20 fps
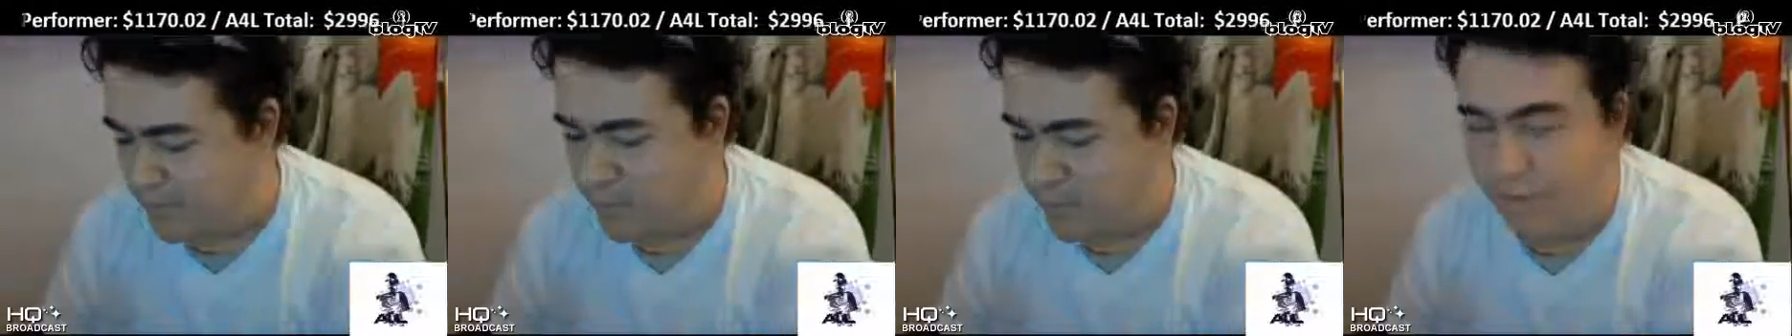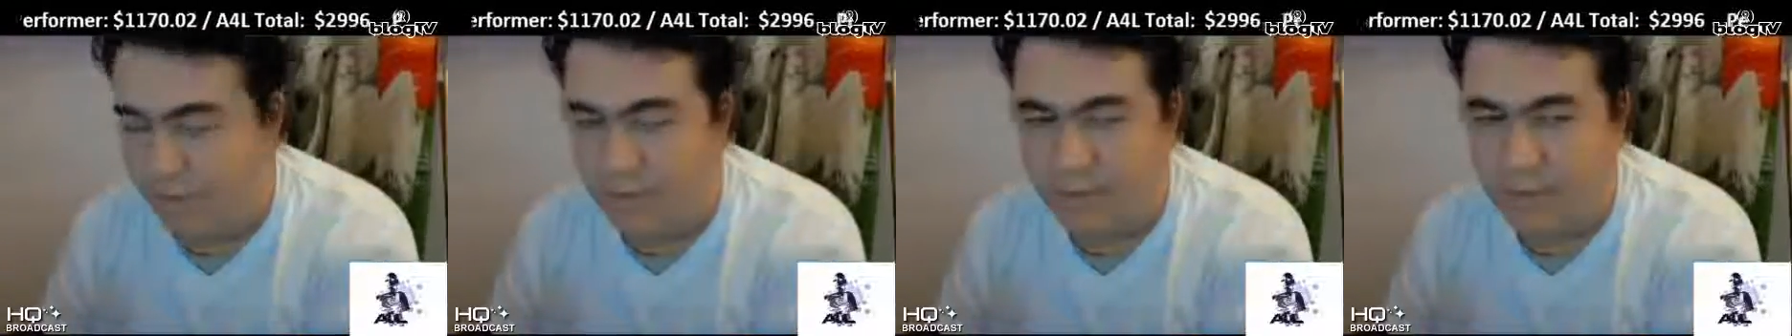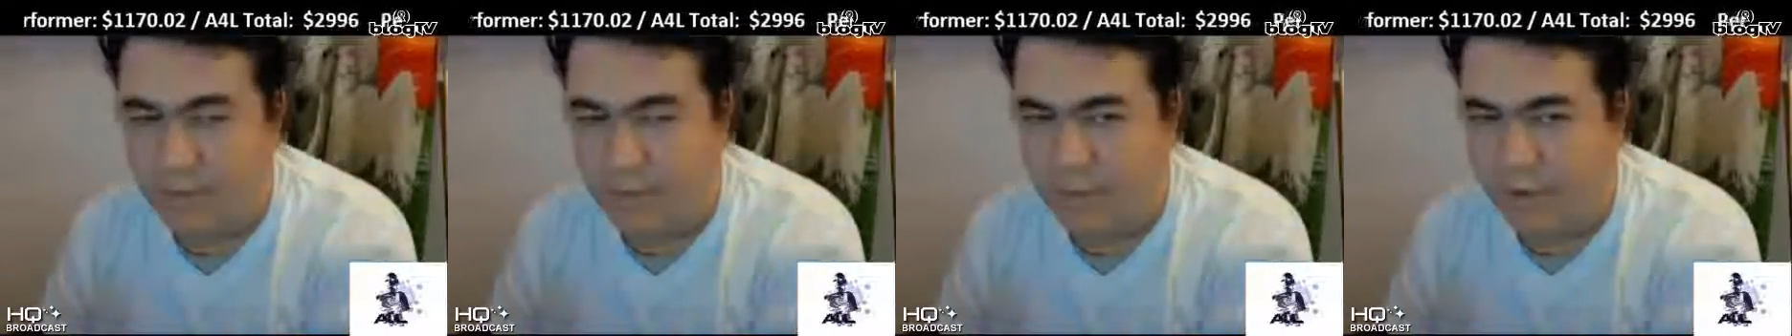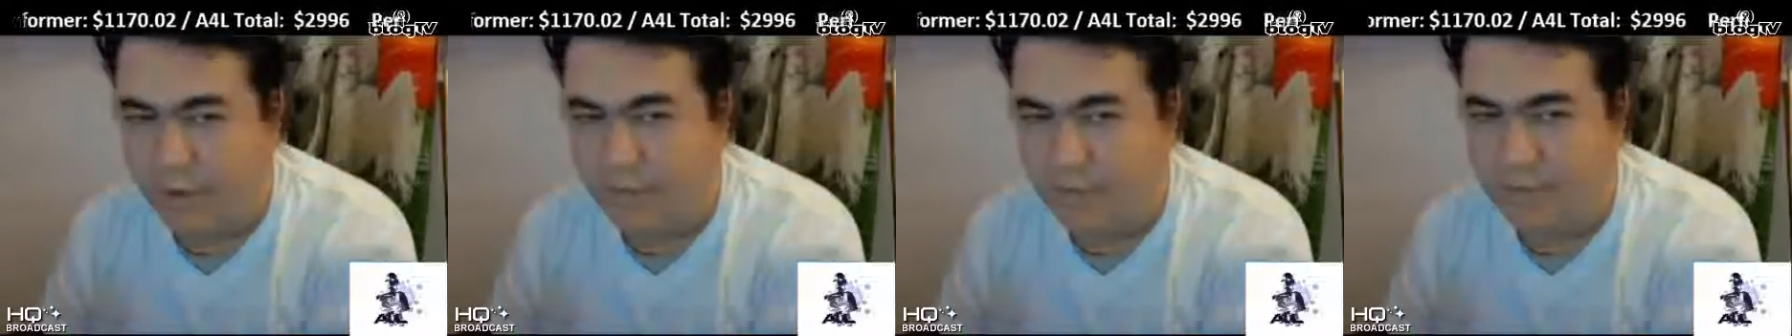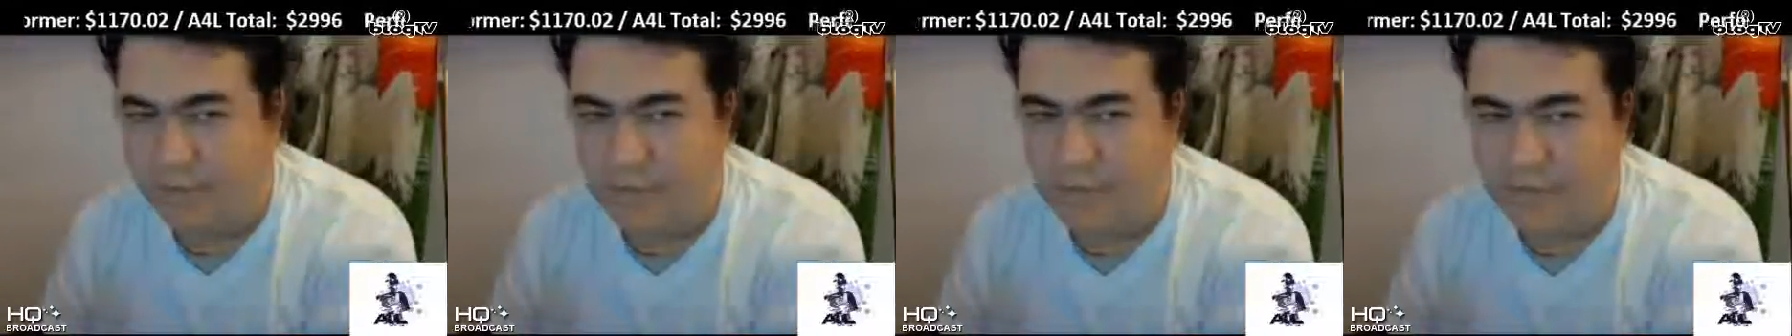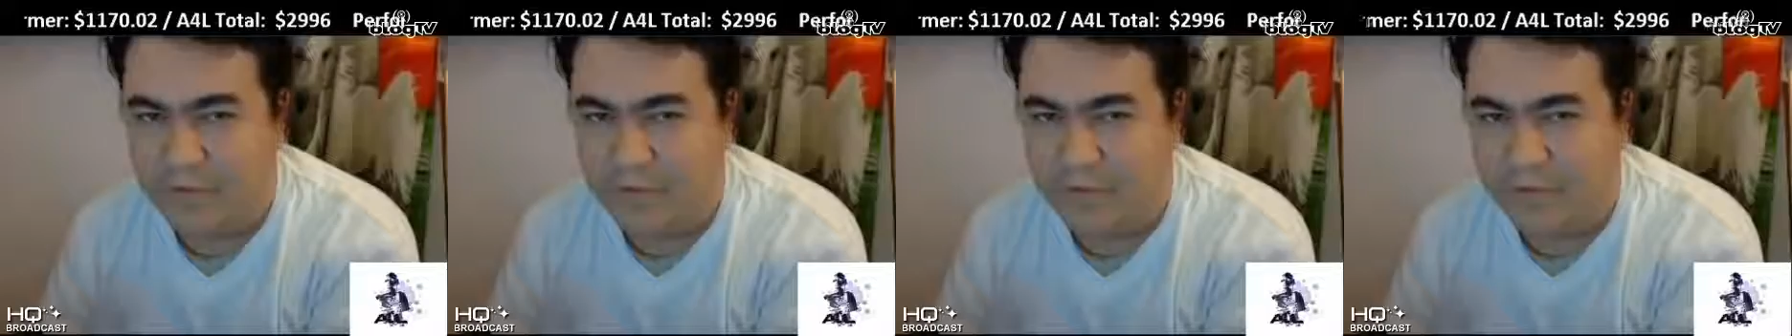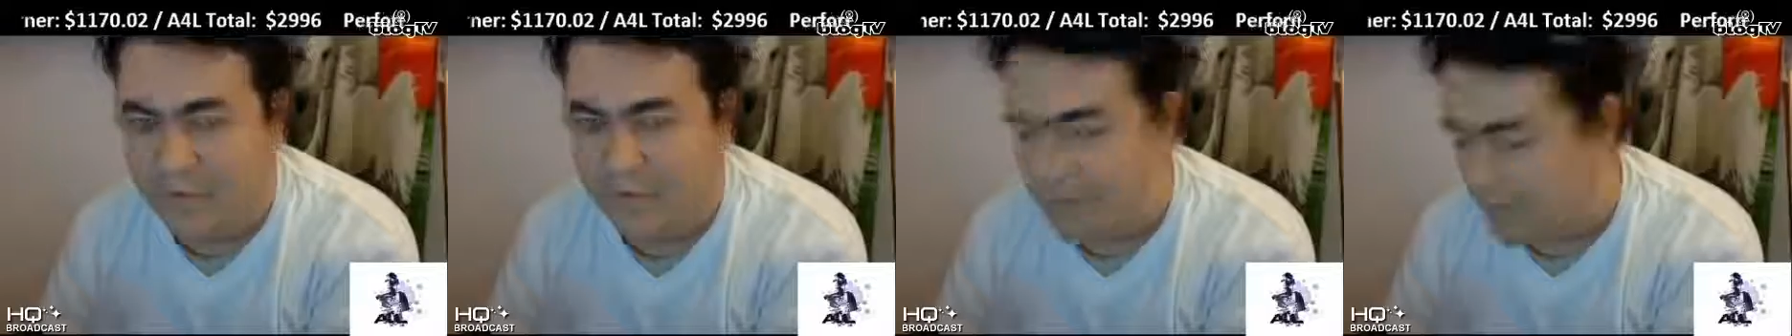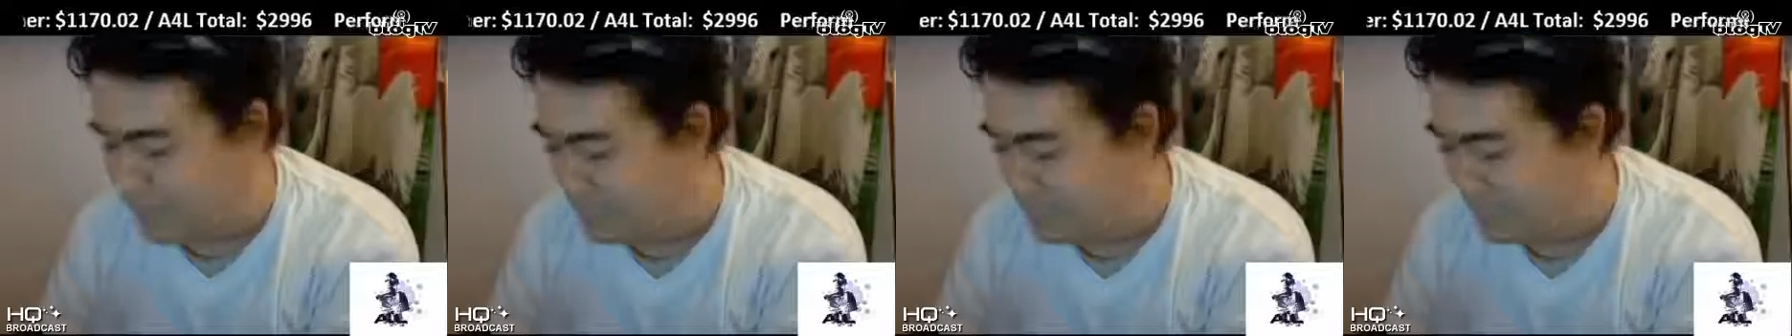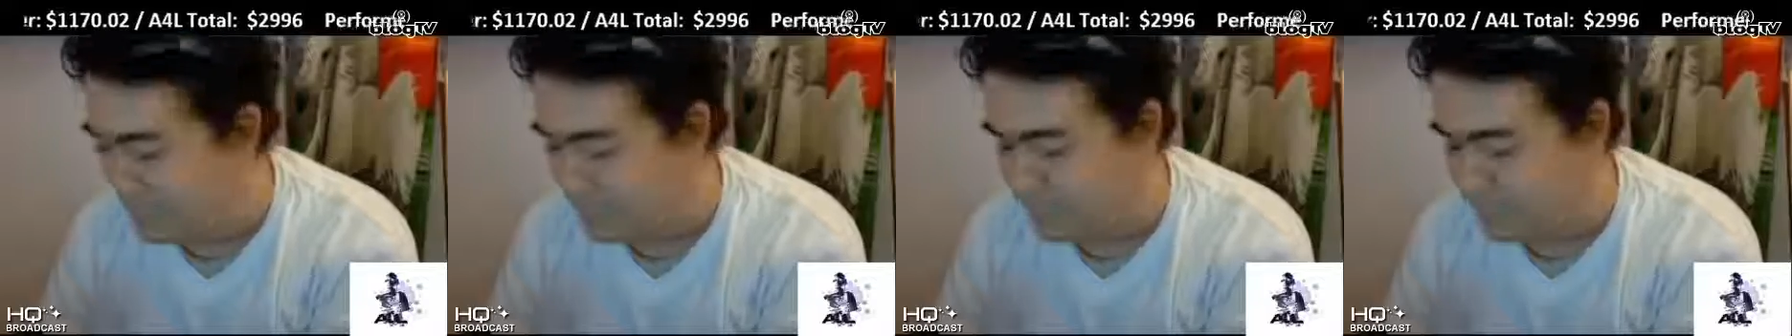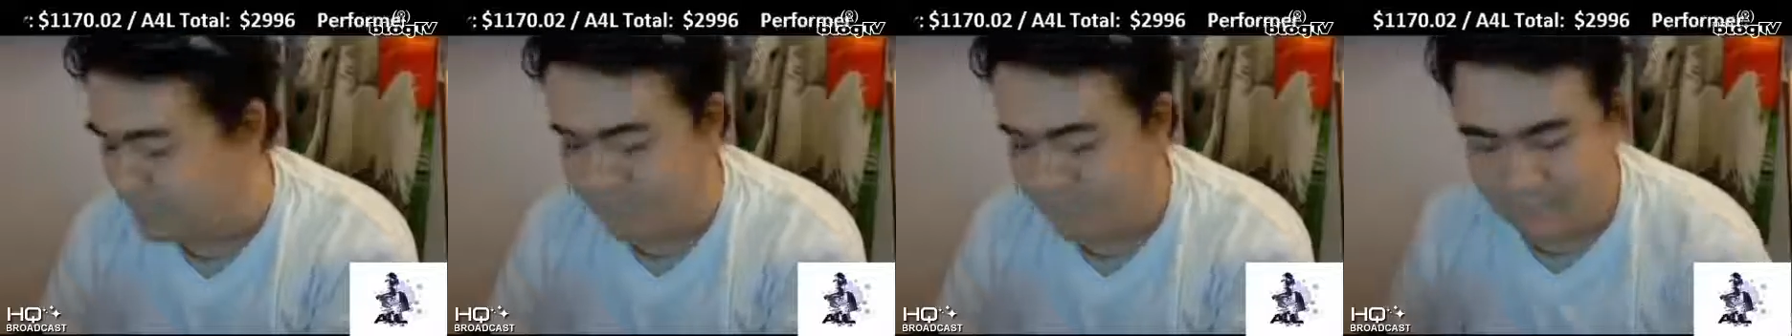we're on the prime fruitister
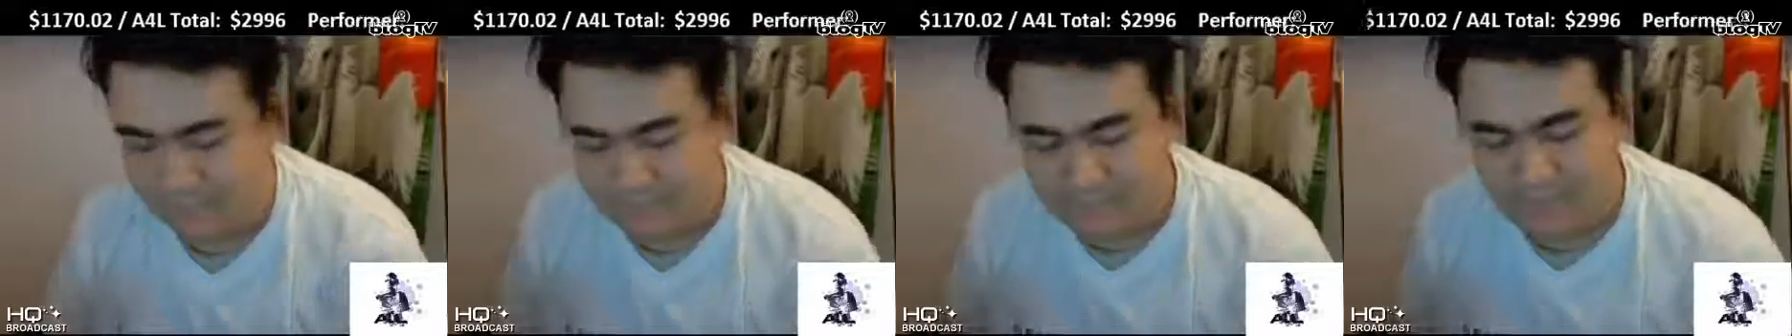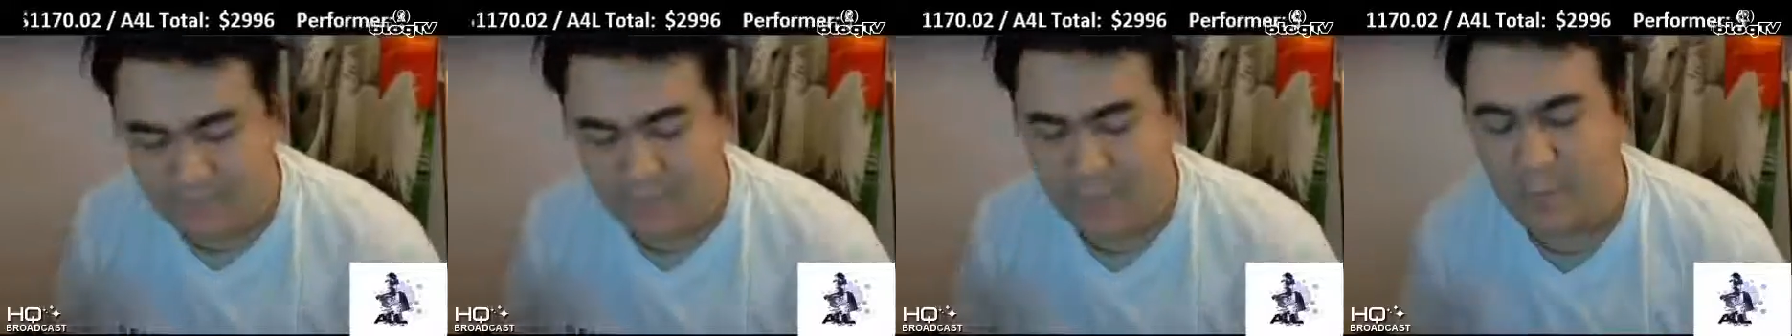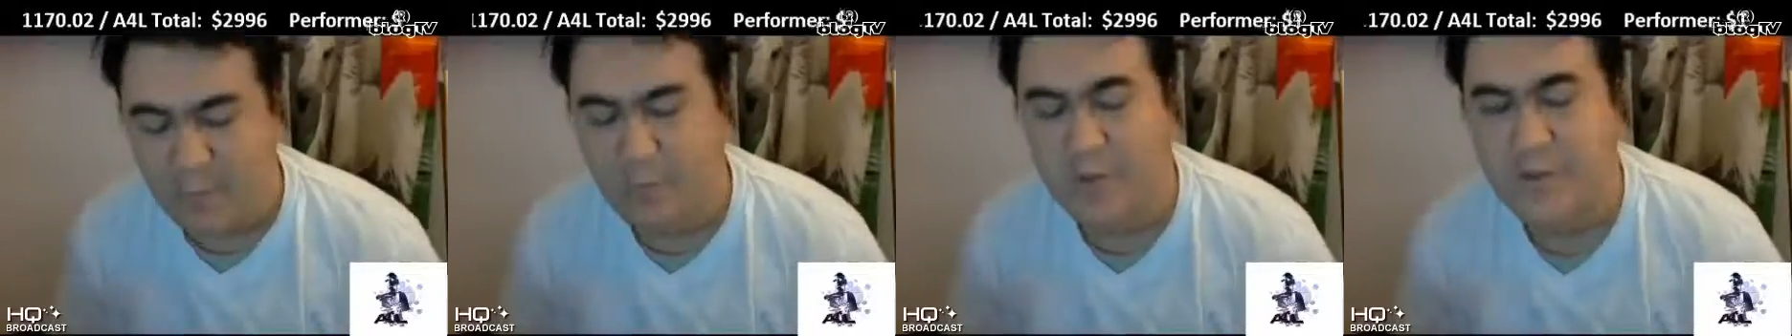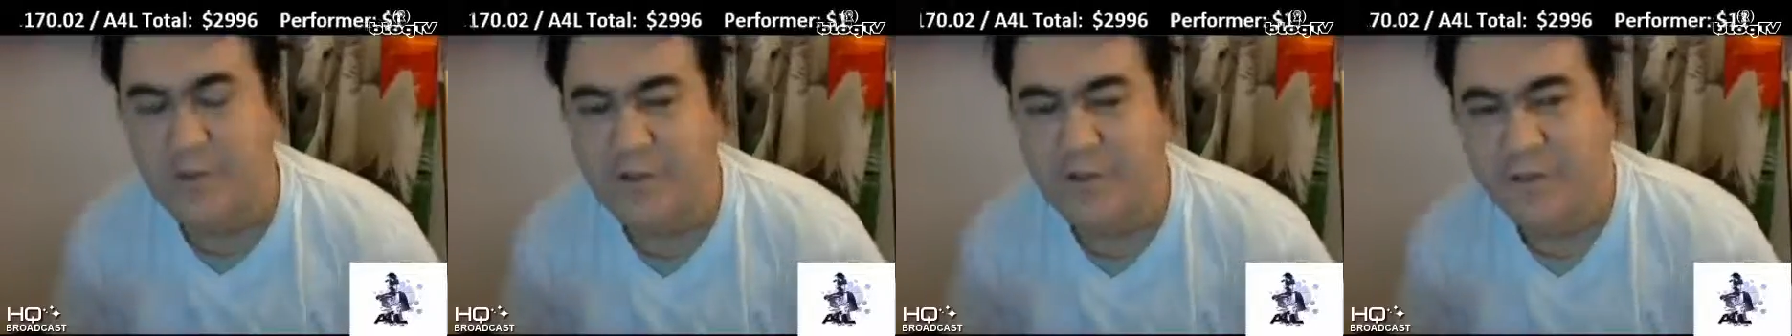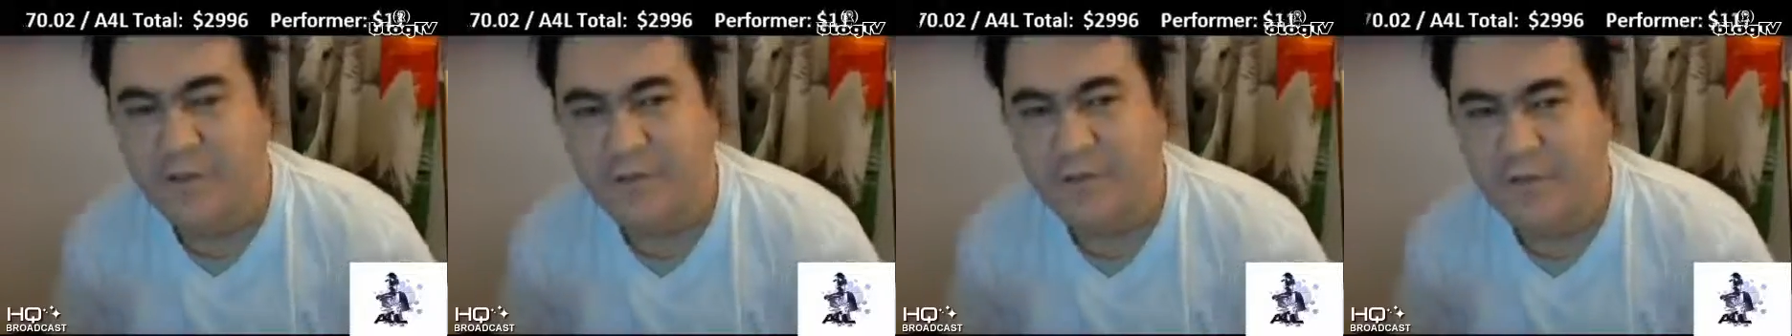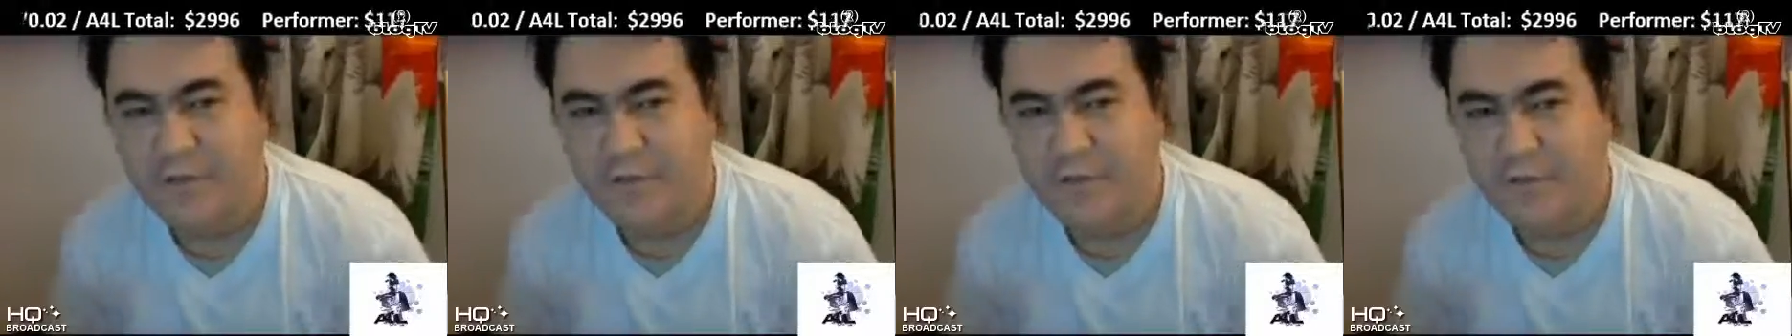questions.